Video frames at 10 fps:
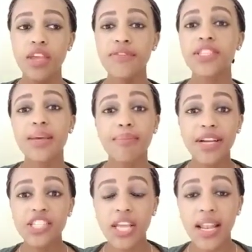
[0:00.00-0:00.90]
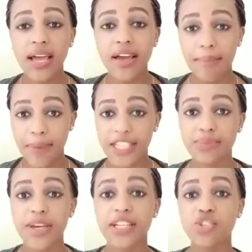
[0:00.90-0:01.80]
if it's a bachelor
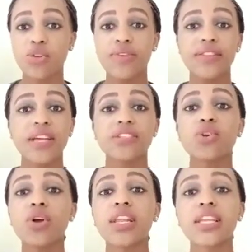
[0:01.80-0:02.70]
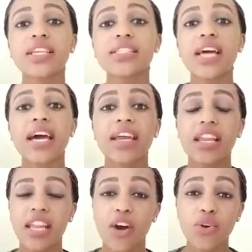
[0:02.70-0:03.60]
apartment, you'll find that no ladies are
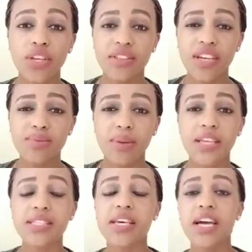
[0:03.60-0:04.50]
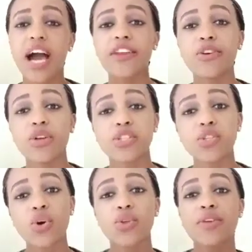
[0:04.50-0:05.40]
allowed in that place, and
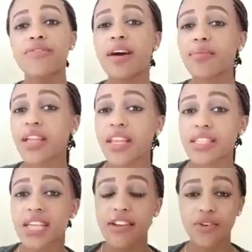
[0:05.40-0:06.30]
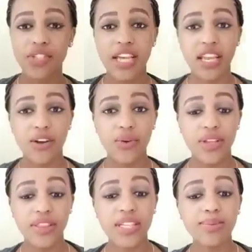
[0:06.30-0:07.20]
also the families are not allowed
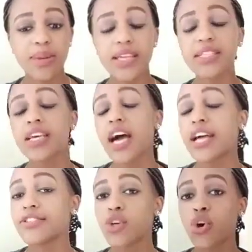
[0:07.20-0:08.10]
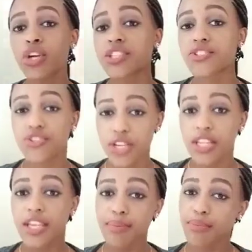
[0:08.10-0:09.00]
in that place. And so it's
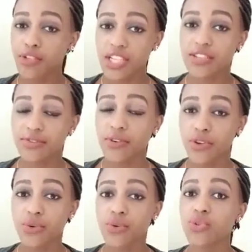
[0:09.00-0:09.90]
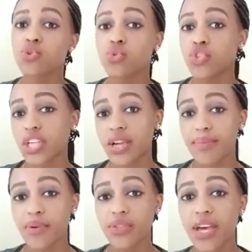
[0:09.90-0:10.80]
really important for you to check
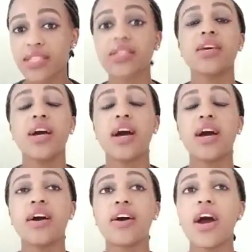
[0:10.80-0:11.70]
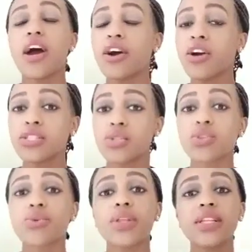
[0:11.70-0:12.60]
about that. And
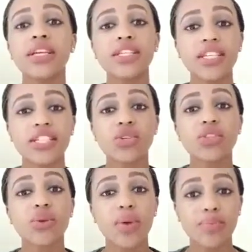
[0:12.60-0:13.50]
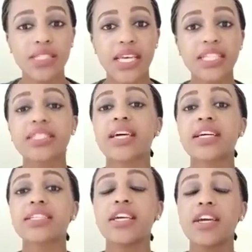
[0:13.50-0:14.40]
also they will indicate on the website
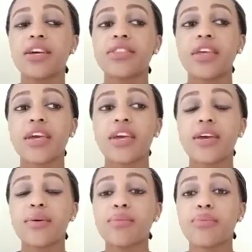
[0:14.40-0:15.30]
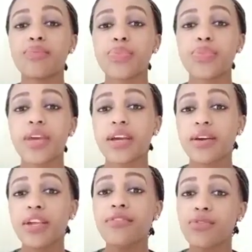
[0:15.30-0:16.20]
that
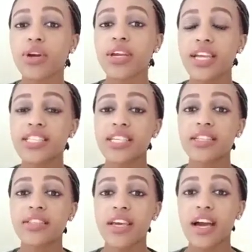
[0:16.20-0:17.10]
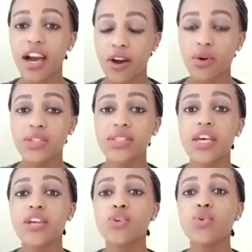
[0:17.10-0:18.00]
if you're getting the house,
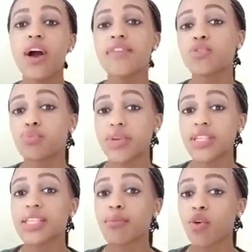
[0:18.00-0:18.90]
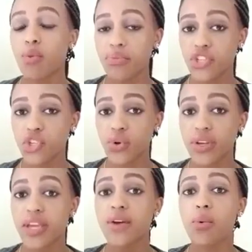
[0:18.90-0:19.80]
you have to pay some commission.